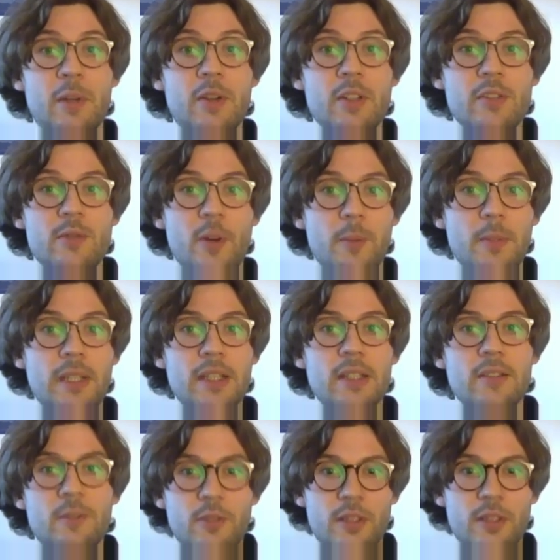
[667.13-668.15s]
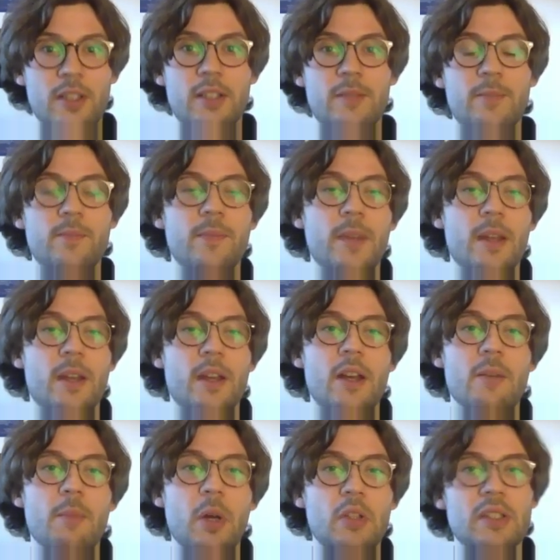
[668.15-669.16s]
from me.
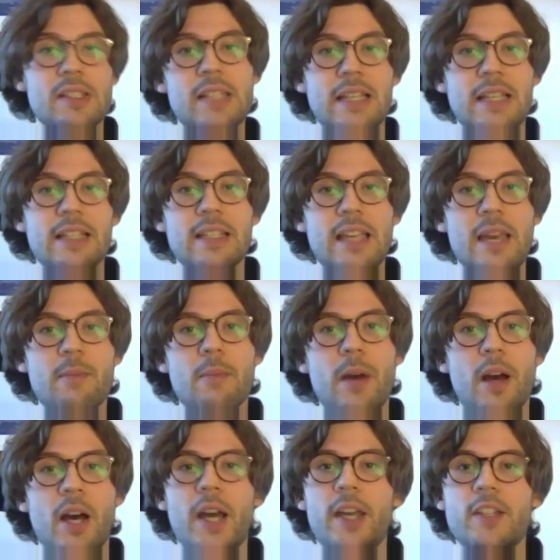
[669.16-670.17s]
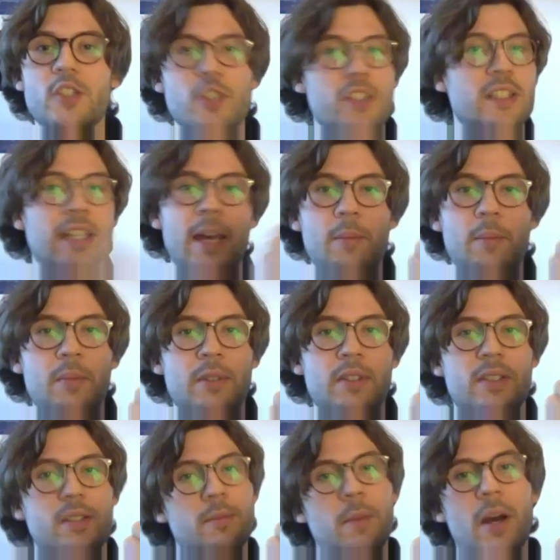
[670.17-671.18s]
But the second game I just
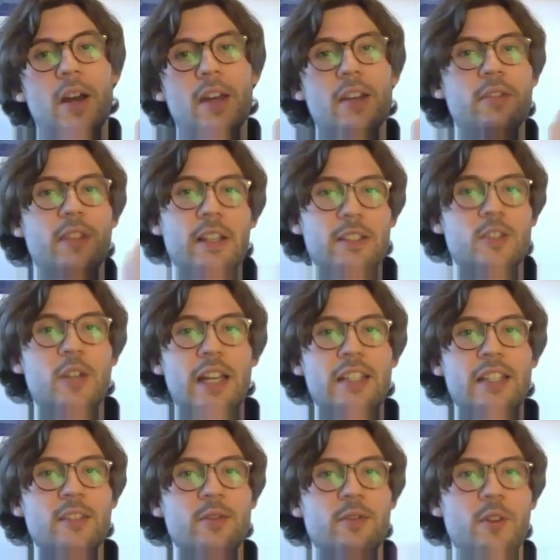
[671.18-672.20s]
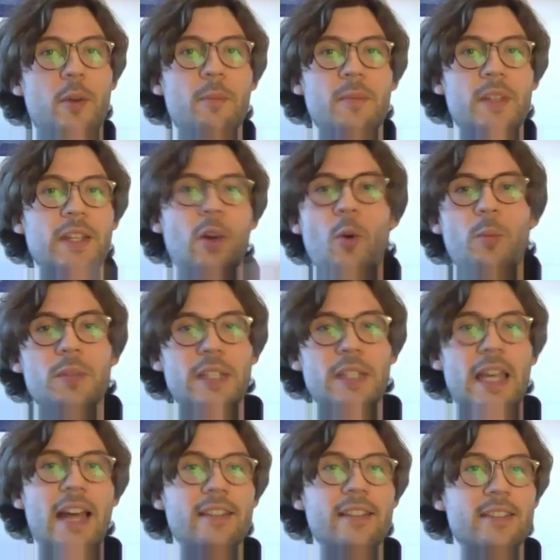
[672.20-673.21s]
kept my Felder Dragon from the opening
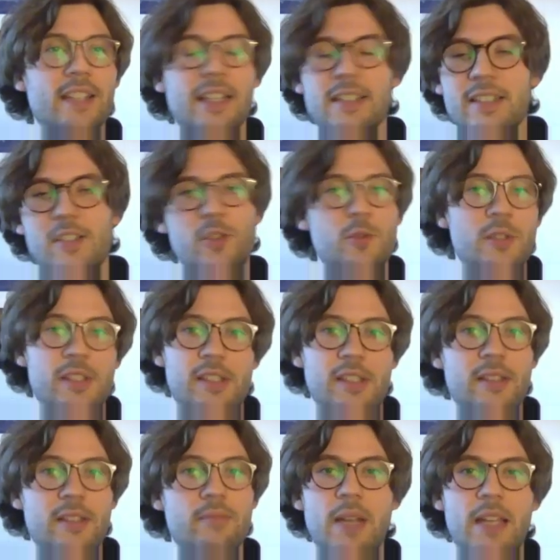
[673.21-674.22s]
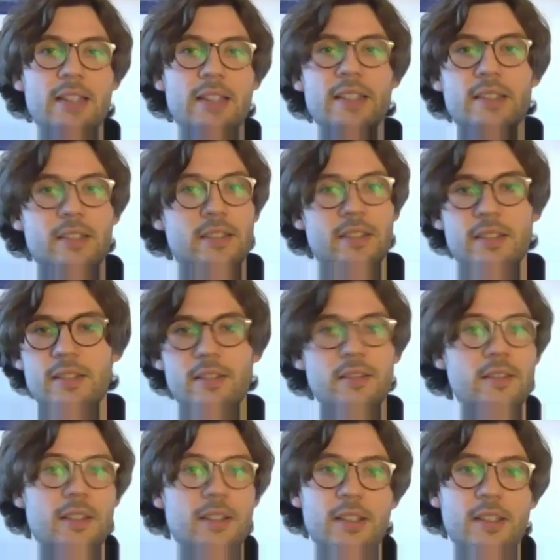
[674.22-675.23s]
hand, and as soon as he played it,
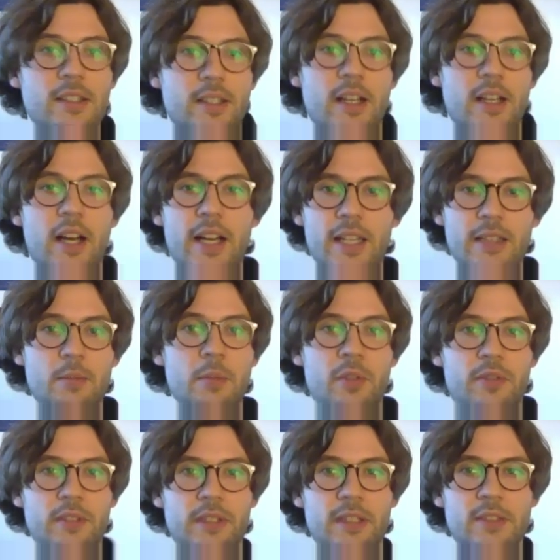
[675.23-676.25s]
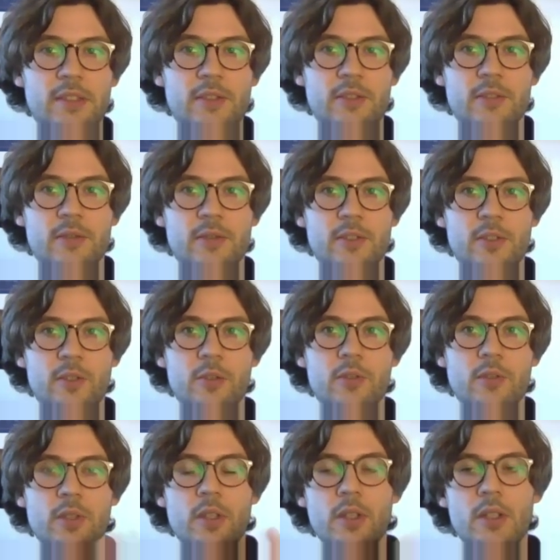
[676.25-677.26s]
I had the perfect answer. So
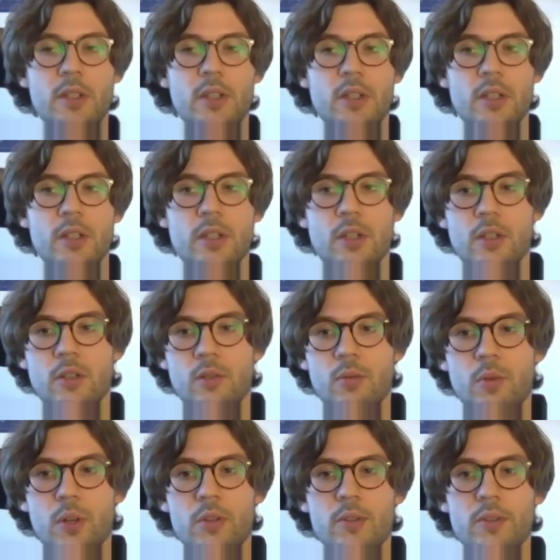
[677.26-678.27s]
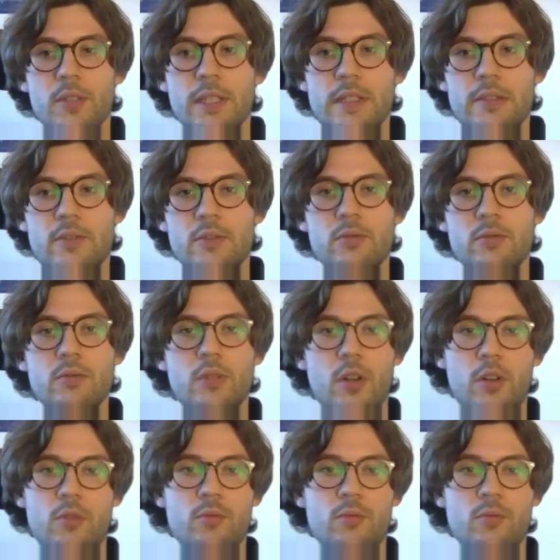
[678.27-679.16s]
won that 2-0.